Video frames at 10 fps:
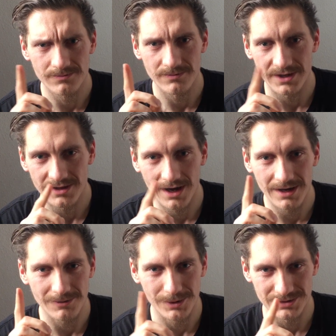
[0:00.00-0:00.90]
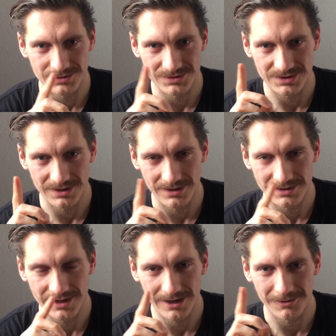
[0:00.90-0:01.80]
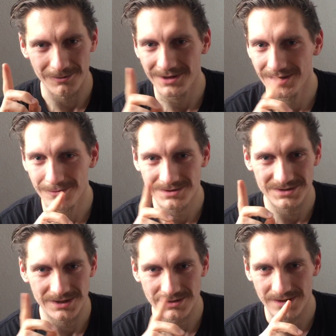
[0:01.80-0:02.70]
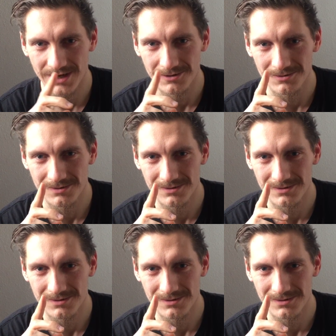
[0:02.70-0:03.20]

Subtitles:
what I want to say now, what I want to say now.